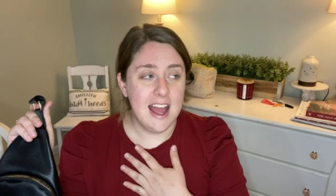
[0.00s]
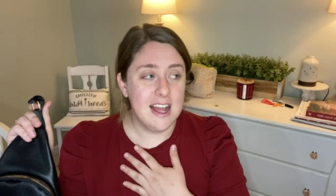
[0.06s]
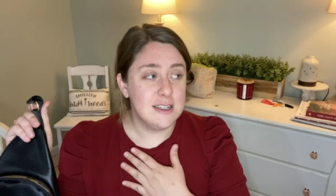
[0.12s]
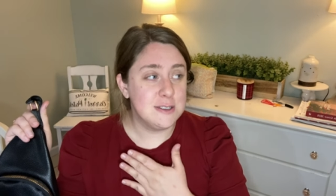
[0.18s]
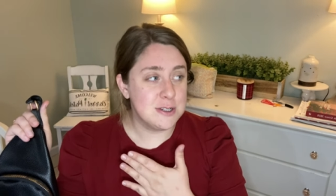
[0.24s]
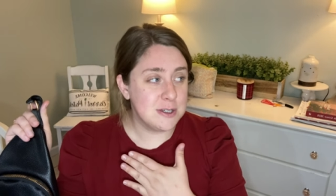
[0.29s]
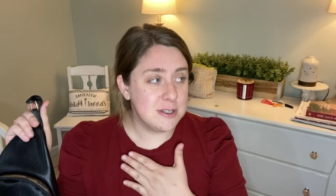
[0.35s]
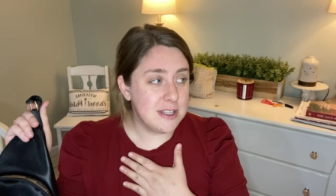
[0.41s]

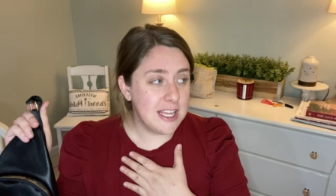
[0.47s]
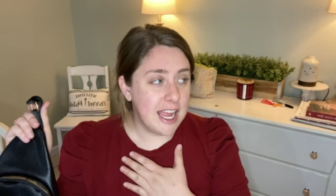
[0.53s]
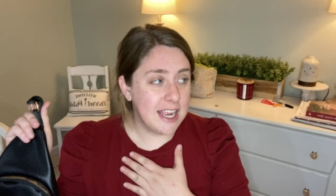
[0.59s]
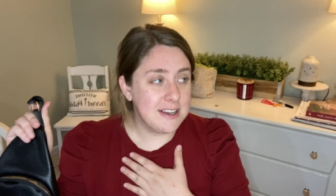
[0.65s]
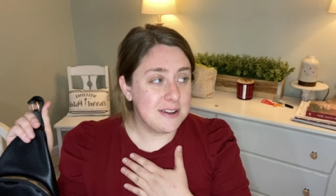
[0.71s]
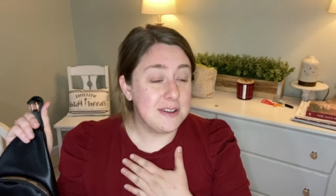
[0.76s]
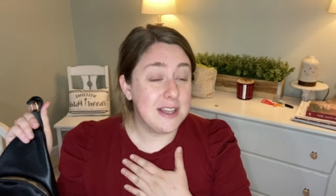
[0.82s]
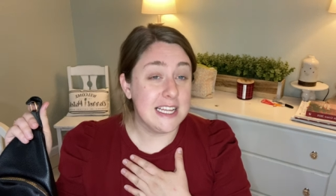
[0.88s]
Truly, I
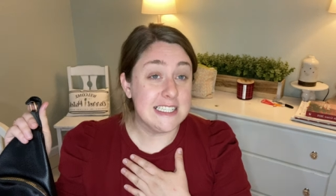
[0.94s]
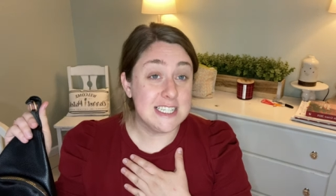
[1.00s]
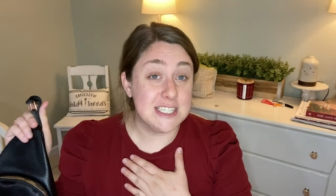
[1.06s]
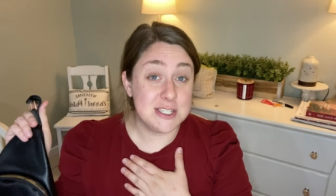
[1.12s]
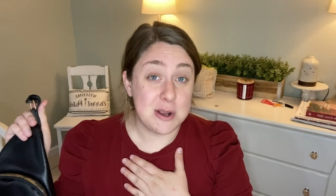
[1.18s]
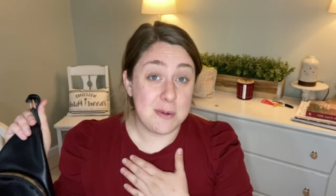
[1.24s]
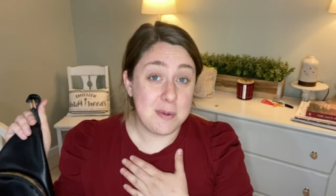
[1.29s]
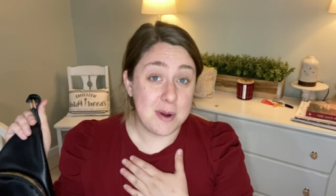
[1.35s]
don't like to
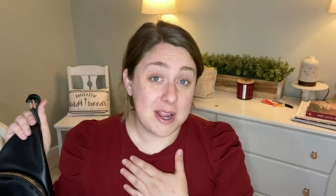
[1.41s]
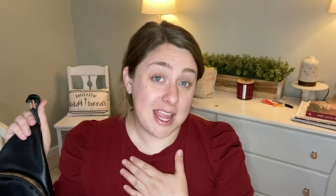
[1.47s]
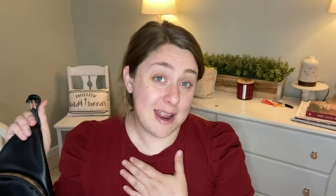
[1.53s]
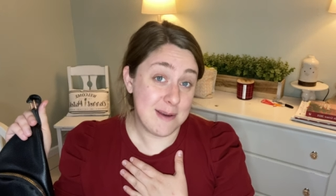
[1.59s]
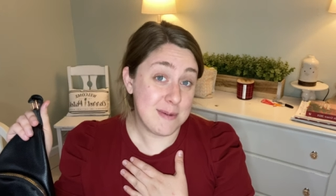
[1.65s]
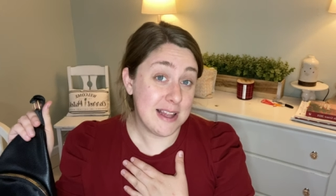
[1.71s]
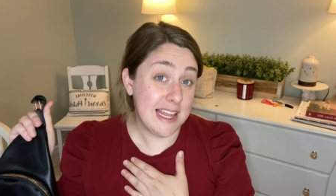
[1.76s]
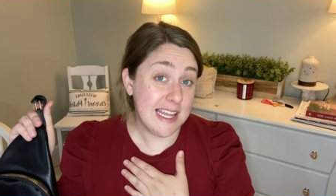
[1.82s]
show up on
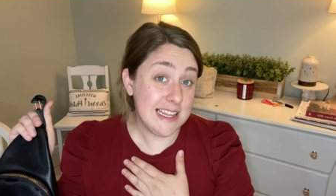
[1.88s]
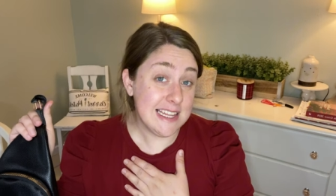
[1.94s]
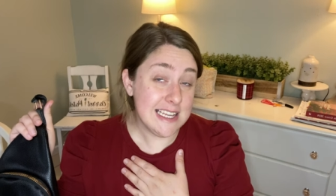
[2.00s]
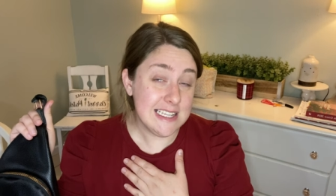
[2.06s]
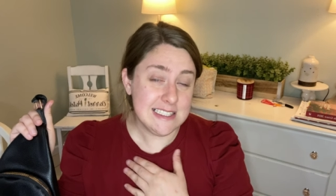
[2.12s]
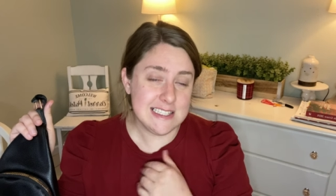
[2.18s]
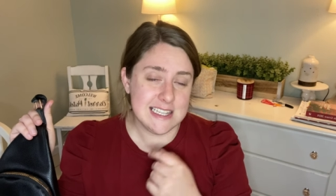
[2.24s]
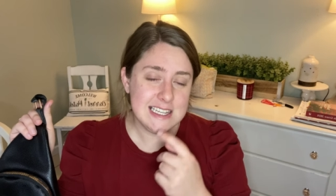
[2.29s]
camera like
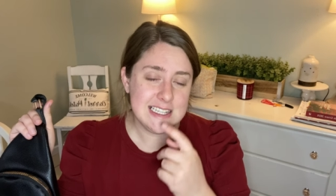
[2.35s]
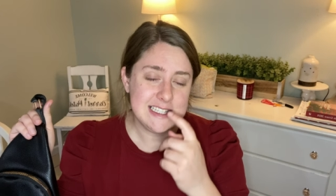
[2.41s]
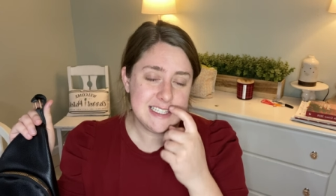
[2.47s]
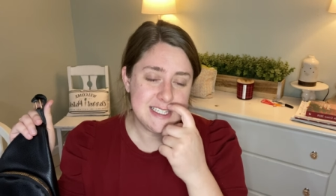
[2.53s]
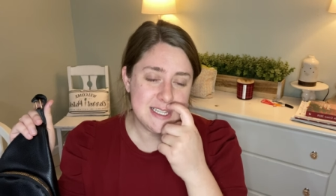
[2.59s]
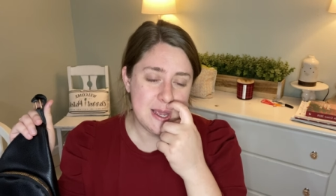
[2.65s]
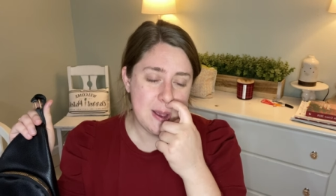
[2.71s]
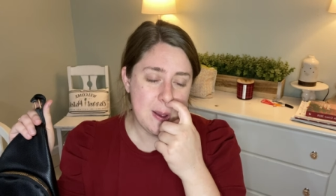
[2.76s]
this, and
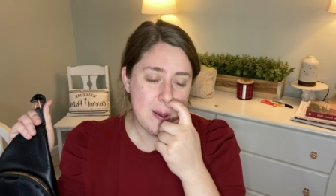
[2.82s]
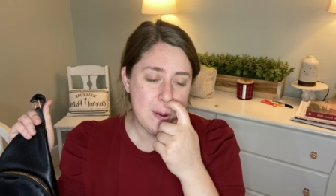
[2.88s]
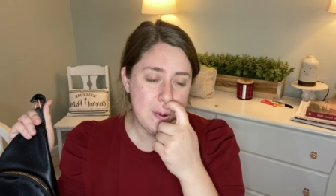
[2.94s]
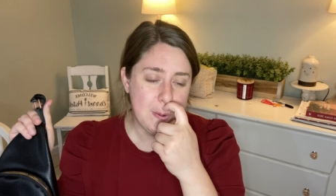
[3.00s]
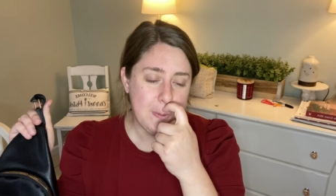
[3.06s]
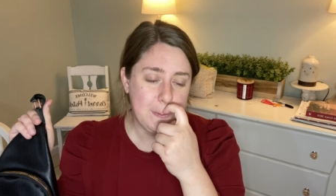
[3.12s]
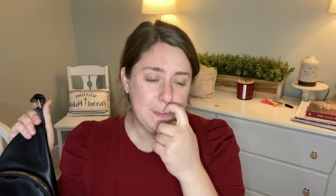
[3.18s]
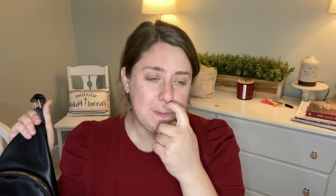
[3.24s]

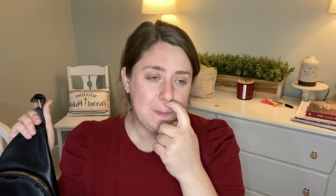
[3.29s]
so